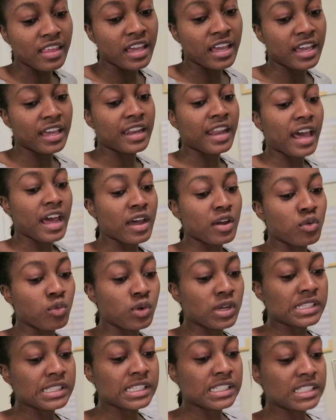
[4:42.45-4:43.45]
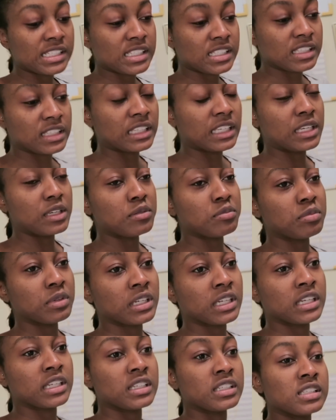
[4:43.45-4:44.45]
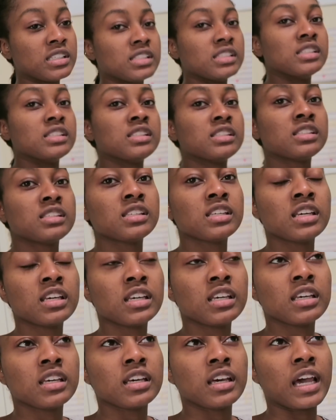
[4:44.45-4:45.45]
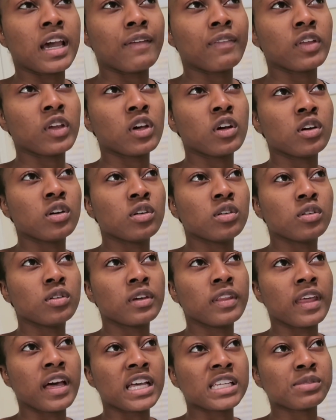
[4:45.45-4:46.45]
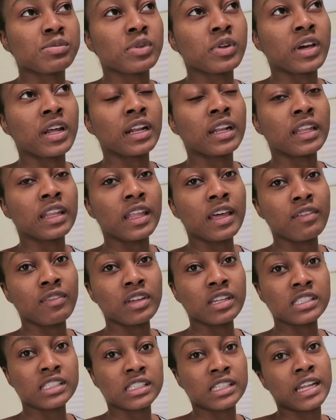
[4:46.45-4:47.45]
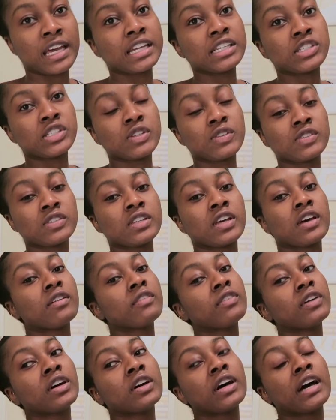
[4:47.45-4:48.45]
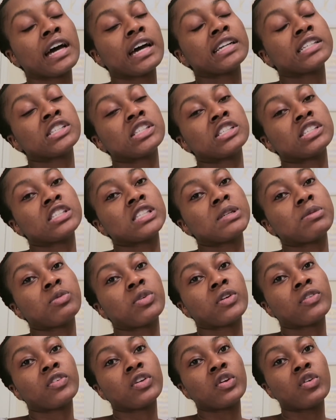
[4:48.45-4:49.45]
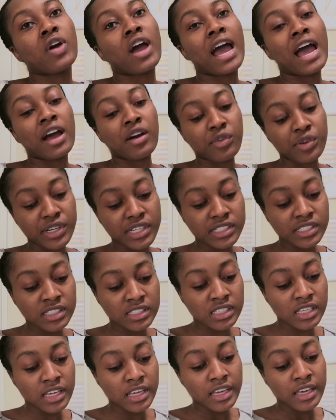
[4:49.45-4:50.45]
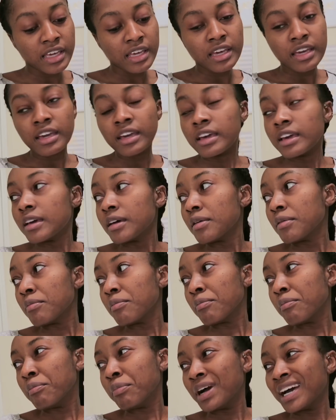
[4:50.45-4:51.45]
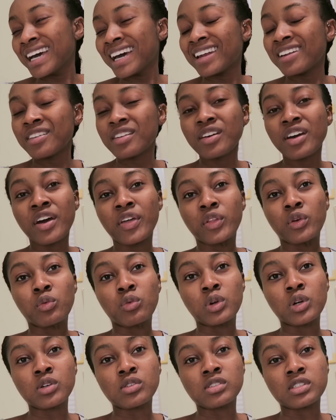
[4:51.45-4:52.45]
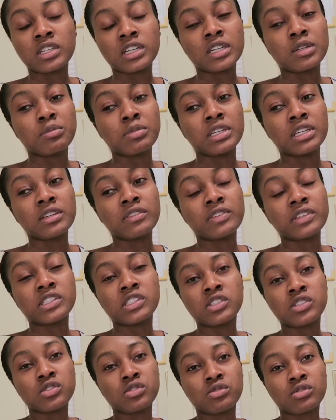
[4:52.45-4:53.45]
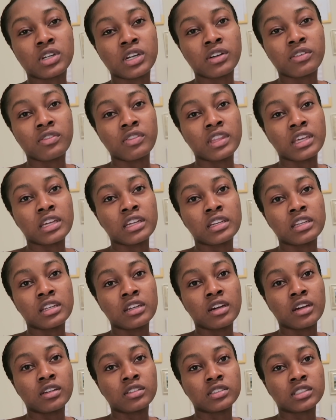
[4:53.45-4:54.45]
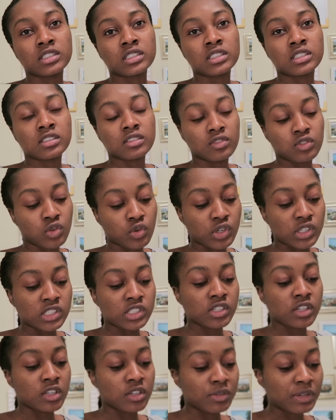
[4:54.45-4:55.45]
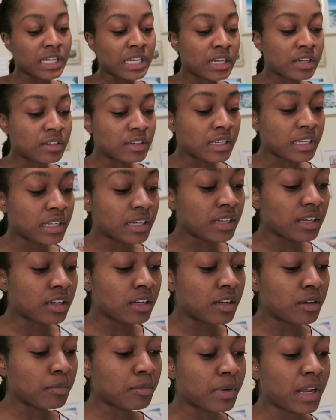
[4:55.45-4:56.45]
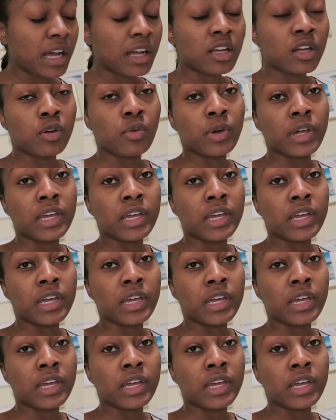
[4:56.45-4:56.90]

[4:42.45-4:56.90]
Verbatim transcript: then i went to sleep because i have to go in the hospital at 11 it's a night shift so i felt i should sleep for a few hours but I don't know how the roads are gonna be. If it's too rough, then you know I'll just of course turn around and um, not go